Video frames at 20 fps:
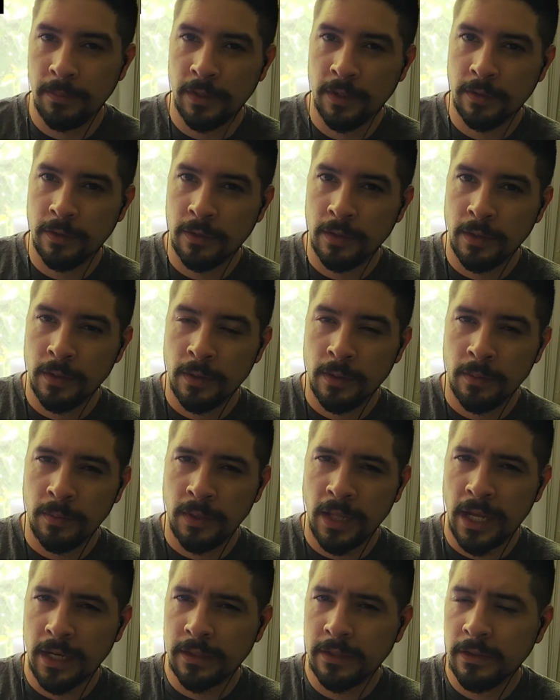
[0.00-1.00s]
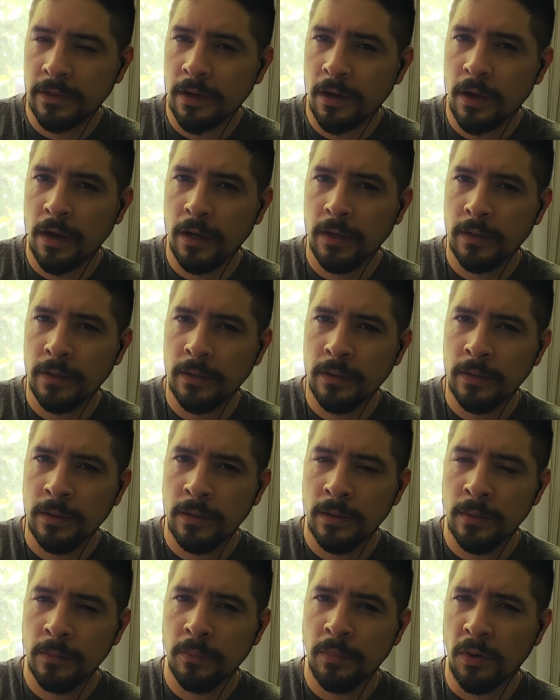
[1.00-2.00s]
is Blactagon
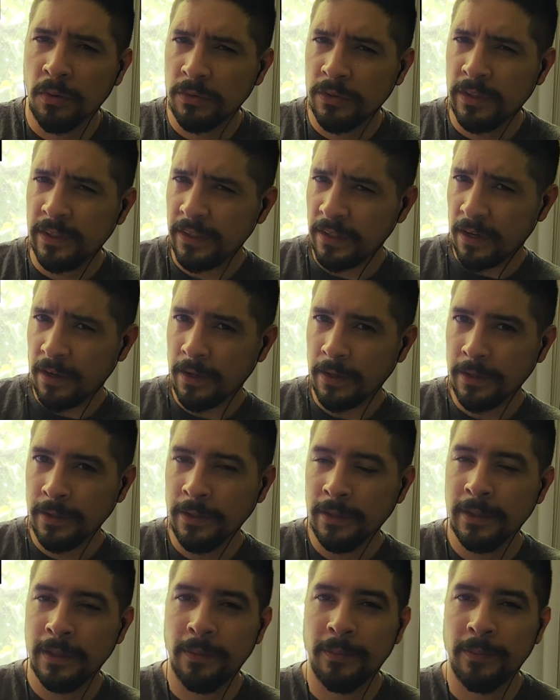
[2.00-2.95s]
Boltagon.